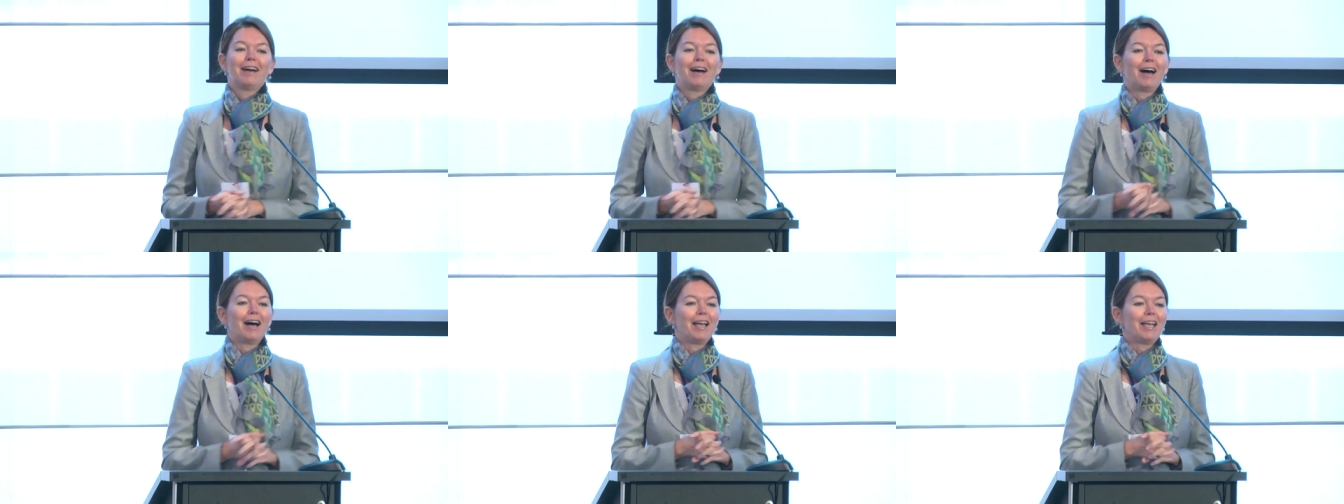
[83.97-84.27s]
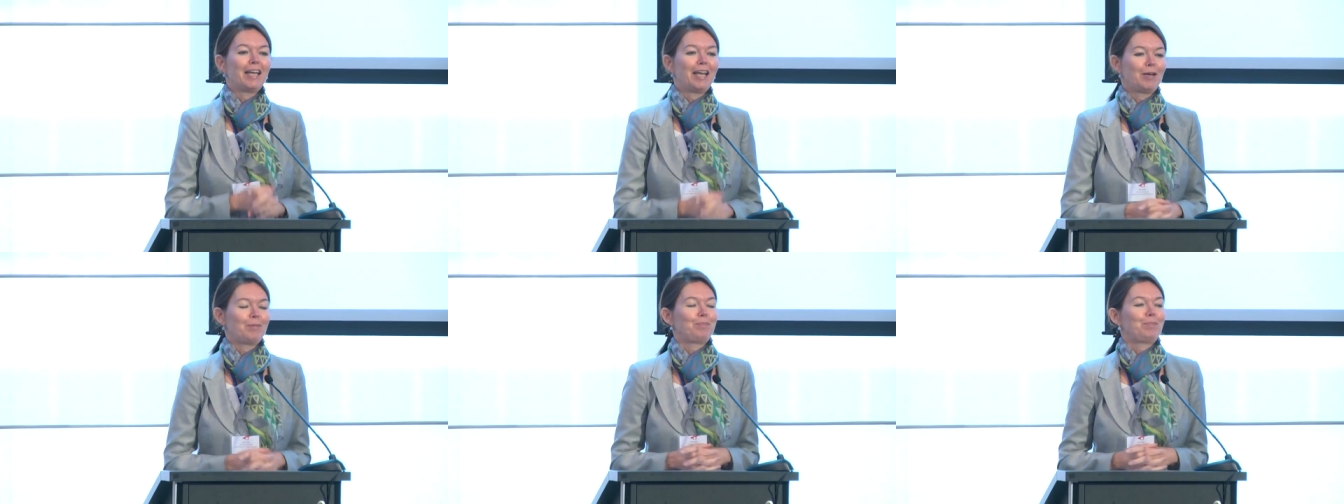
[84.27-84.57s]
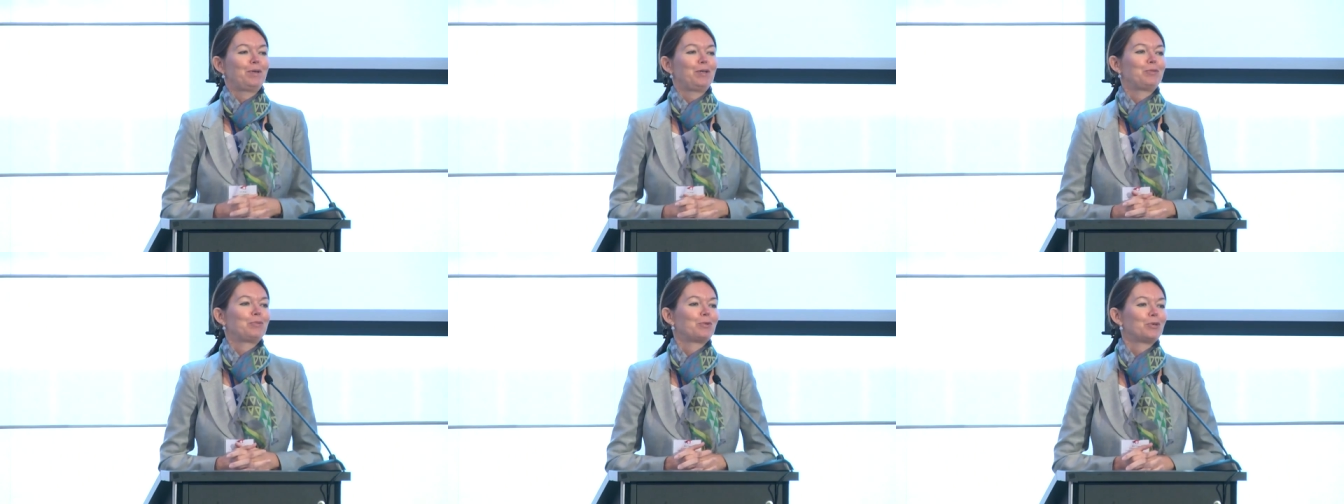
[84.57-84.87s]
I have
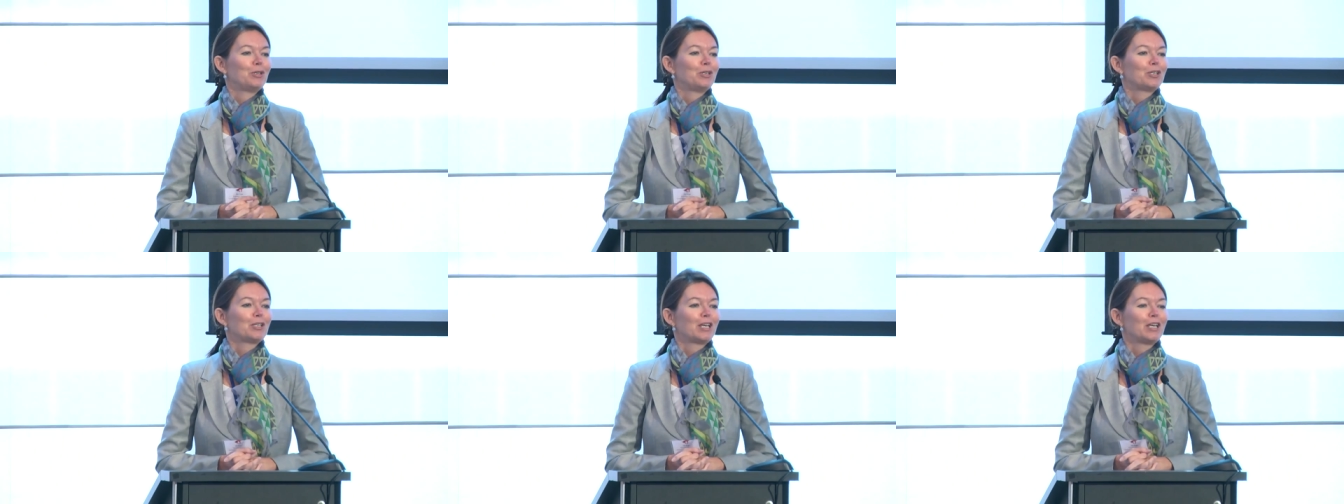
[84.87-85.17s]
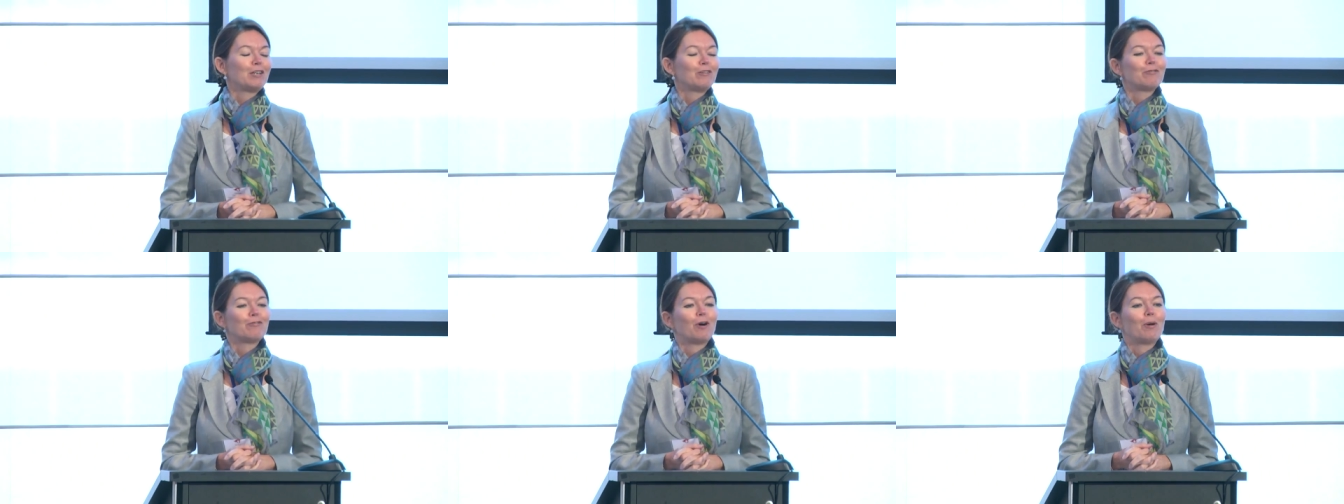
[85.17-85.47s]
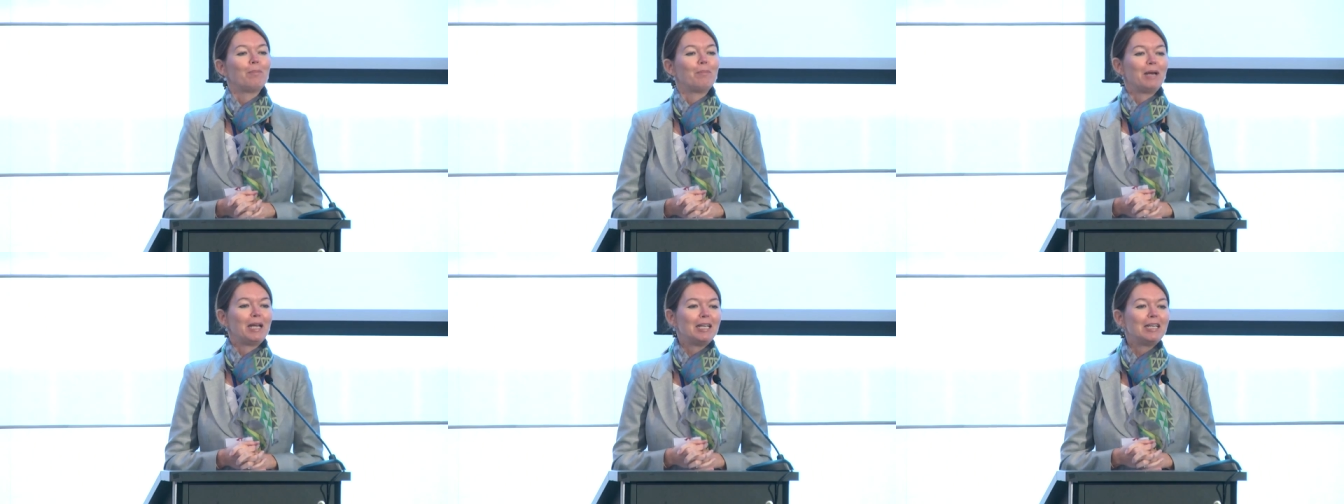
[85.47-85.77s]
been working
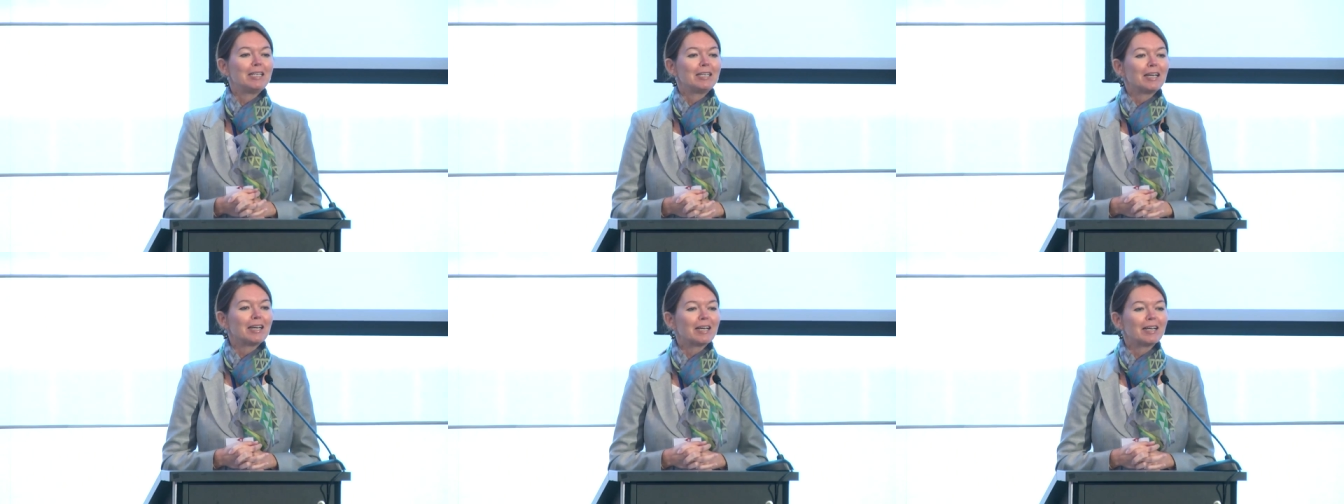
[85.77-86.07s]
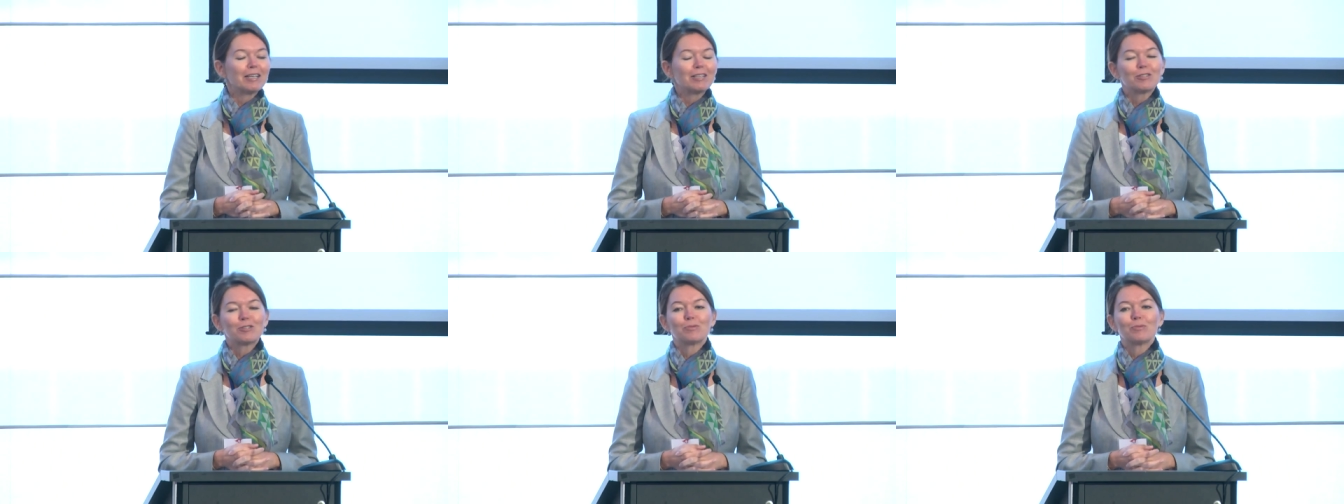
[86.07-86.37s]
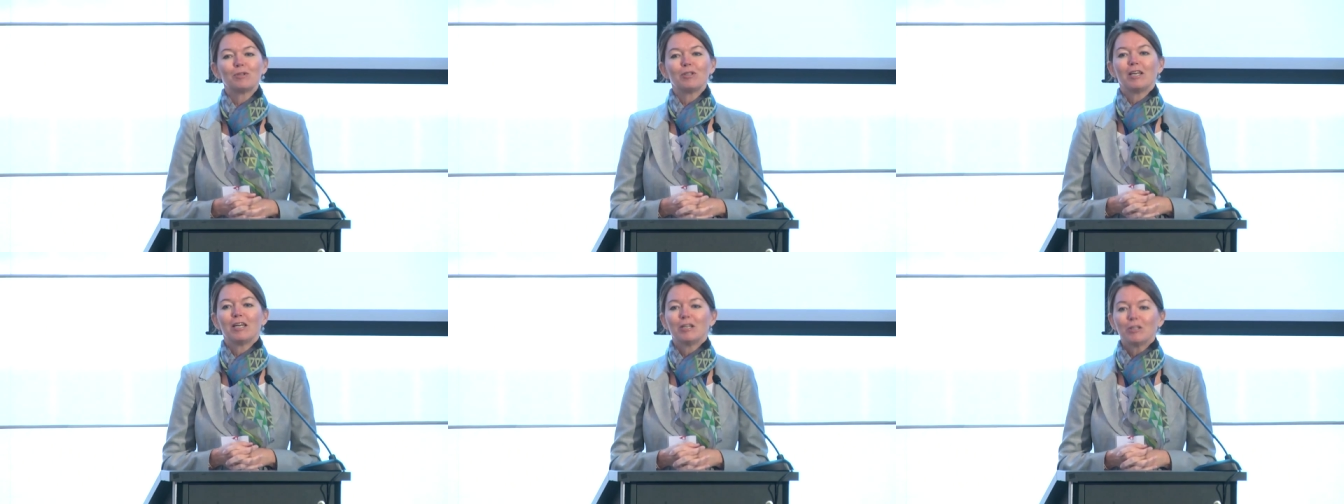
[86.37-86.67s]
for many years
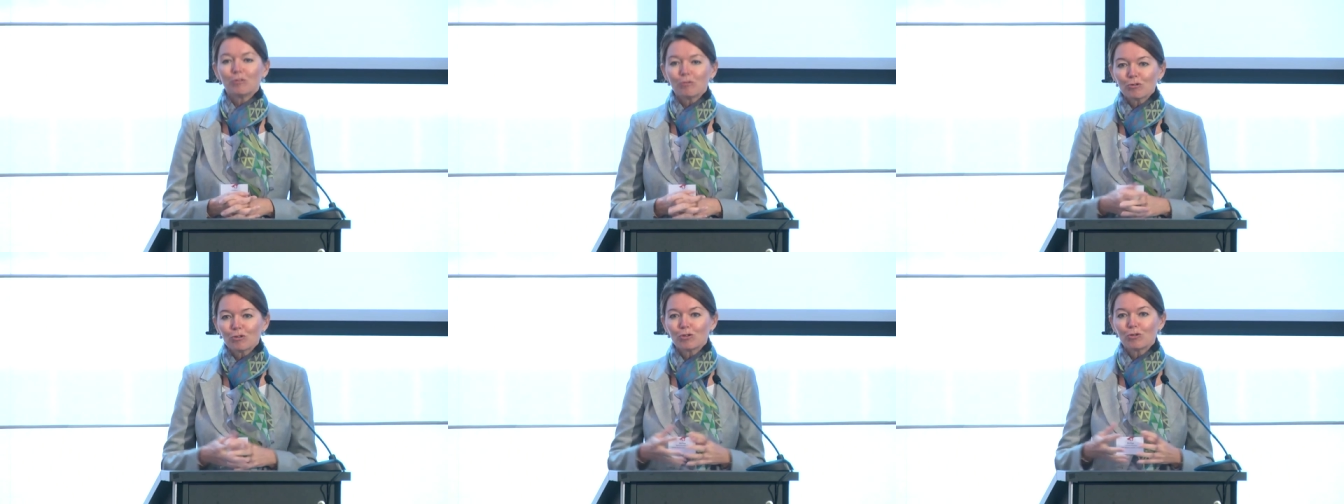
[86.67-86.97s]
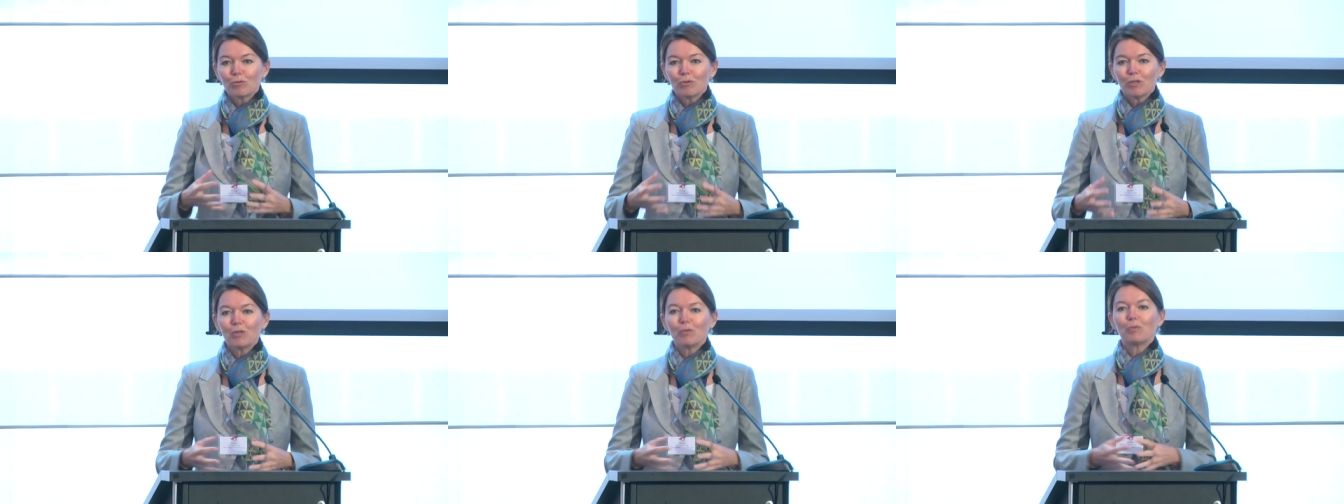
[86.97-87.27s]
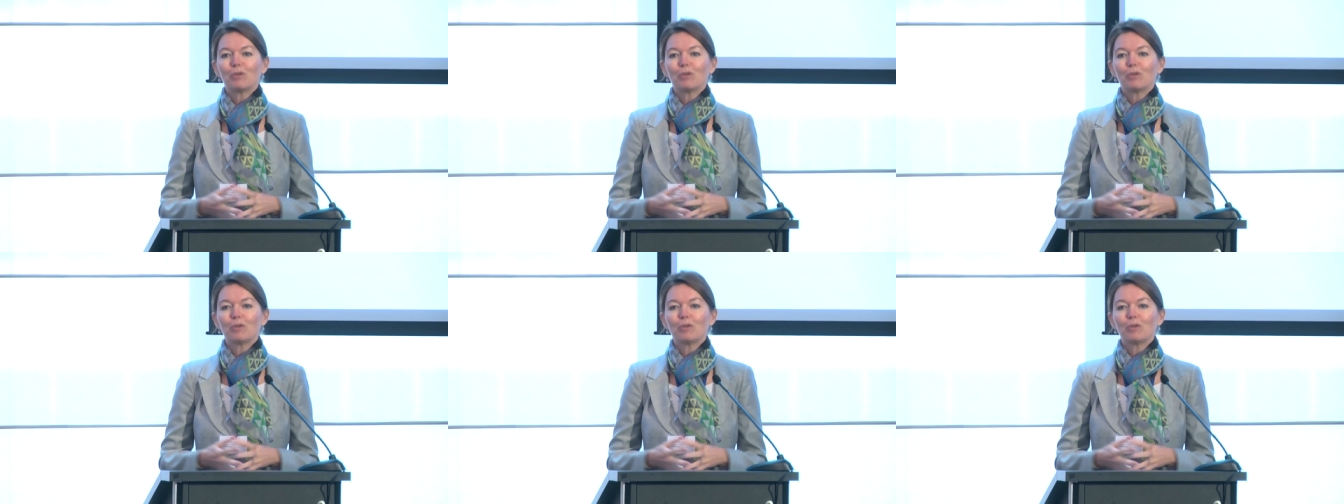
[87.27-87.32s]
with industry,